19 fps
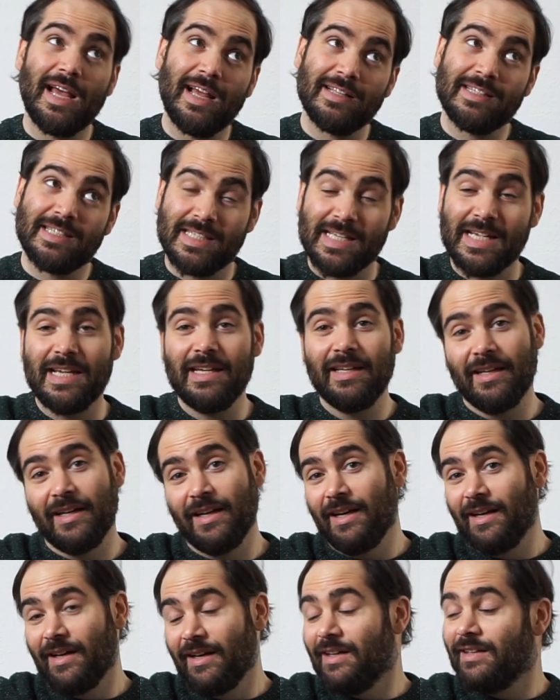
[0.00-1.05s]
C,
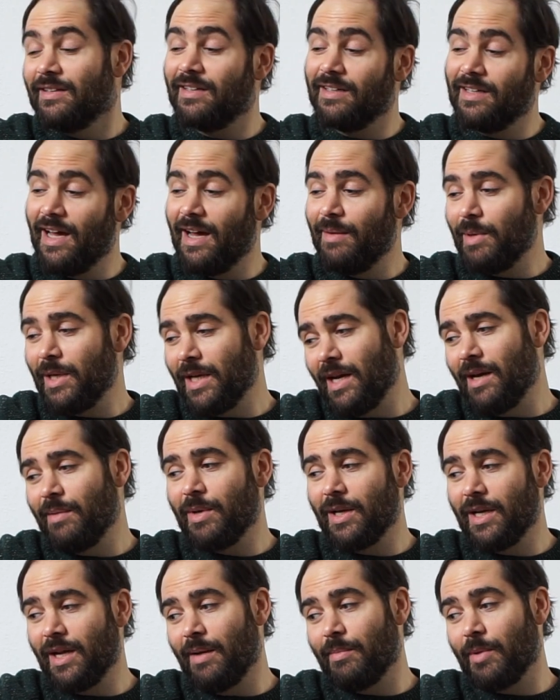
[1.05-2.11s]
the
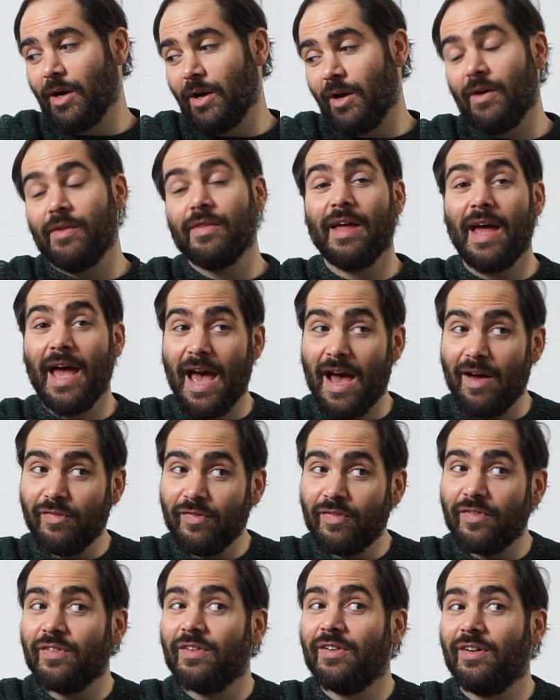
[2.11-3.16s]

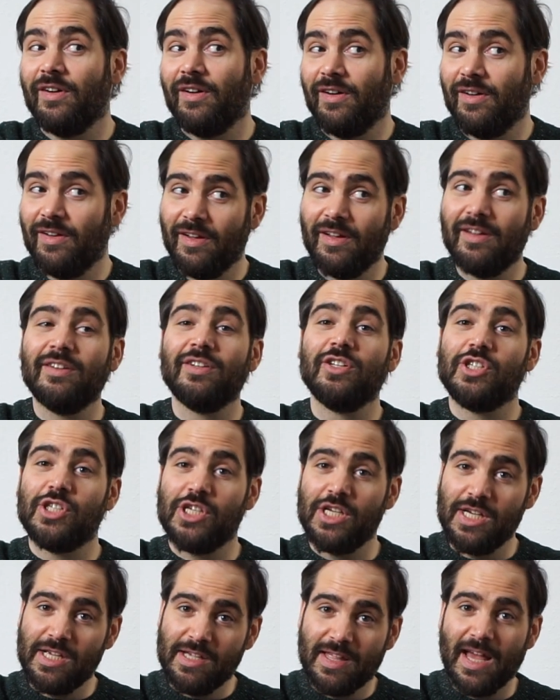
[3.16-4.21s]
F,
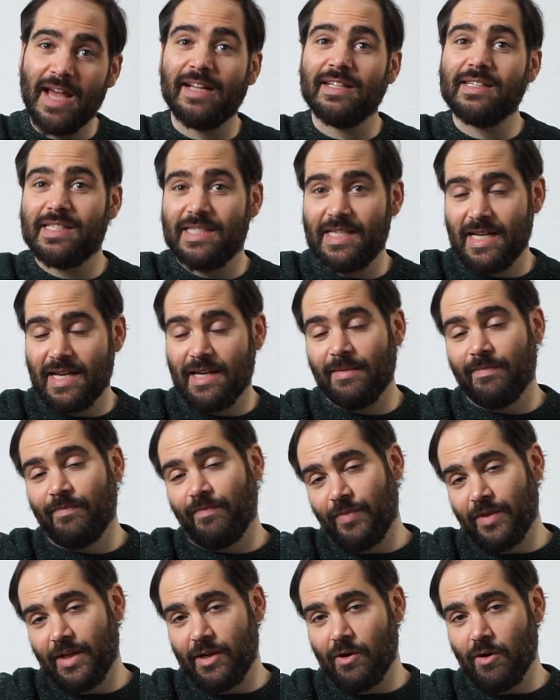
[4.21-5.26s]
G, then C.
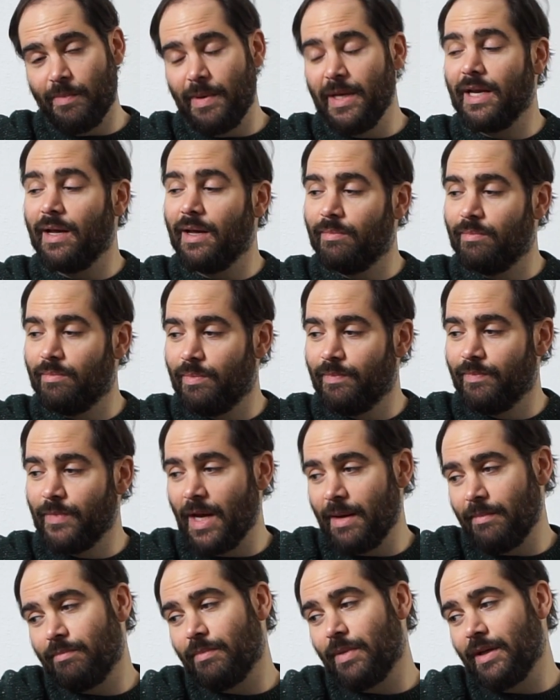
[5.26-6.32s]
Then you repeat it, F.